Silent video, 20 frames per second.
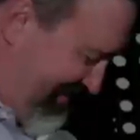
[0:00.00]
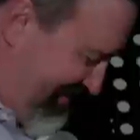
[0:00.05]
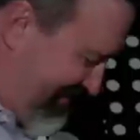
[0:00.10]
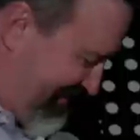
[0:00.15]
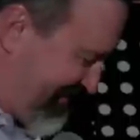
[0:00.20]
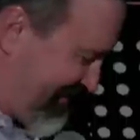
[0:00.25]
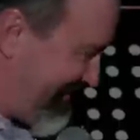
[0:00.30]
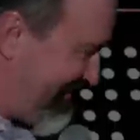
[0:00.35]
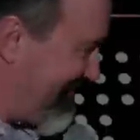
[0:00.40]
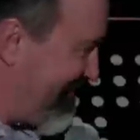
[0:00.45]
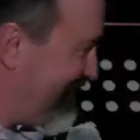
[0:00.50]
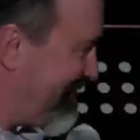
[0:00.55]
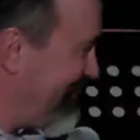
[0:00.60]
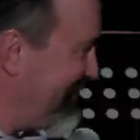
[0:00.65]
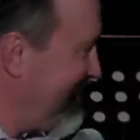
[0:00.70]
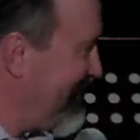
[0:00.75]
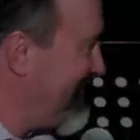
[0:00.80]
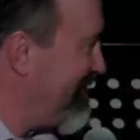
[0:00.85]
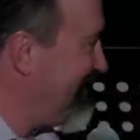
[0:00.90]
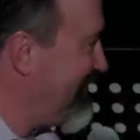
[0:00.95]
so if
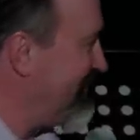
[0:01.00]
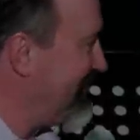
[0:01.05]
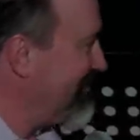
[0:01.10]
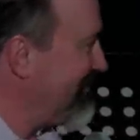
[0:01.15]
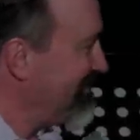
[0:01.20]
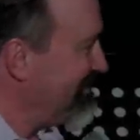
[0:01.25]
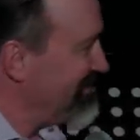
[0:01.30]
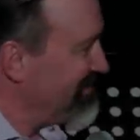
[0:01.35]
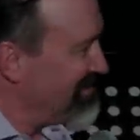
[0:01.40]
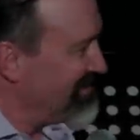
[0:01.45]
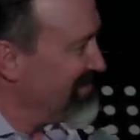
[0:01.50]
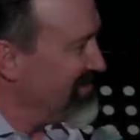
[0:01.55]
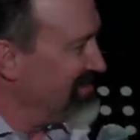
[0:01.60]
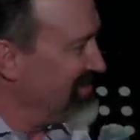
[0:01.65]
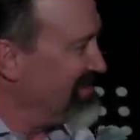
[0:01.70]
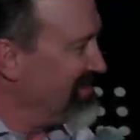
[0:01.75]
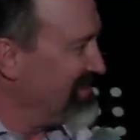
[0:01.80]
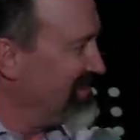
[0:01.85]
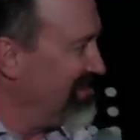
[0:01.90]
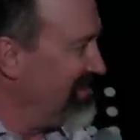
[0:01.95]
you uh,
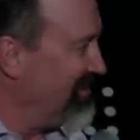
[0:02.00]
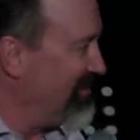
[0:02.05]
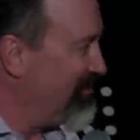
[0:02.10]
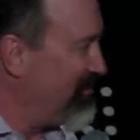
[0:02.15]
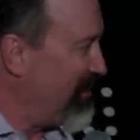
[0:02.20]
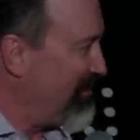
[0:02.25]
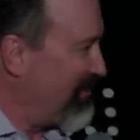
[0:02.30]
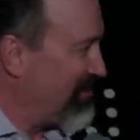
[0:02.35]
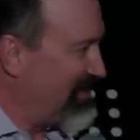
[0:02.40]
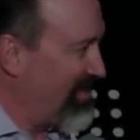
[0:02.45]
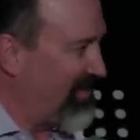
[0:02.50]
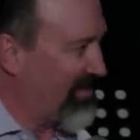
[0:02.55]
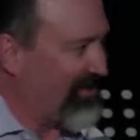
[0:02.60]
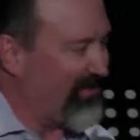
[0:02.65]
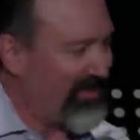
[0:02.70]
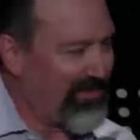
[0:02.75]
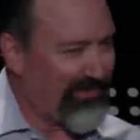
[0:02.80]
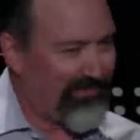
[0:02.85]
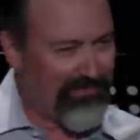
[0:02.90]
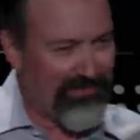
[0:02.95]
hear people talking
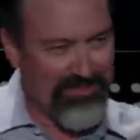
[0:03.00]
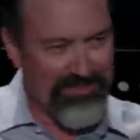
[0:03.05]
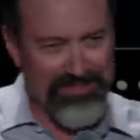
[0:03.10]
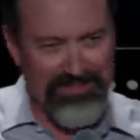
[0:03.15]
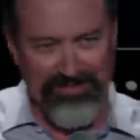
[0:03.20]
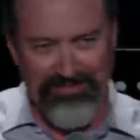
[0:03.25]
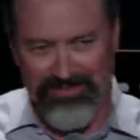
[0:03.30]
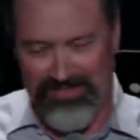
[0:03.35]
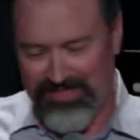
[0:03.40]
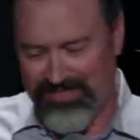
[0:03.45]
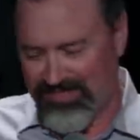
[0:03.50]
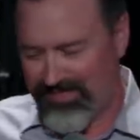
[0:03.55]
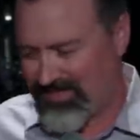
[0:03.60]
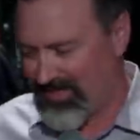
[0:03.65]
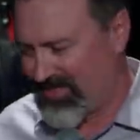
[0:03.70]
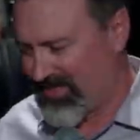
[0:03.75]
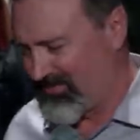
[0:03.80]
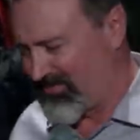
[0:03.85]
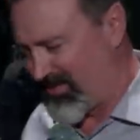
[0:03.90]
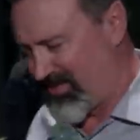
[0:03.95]
about the first service, you say,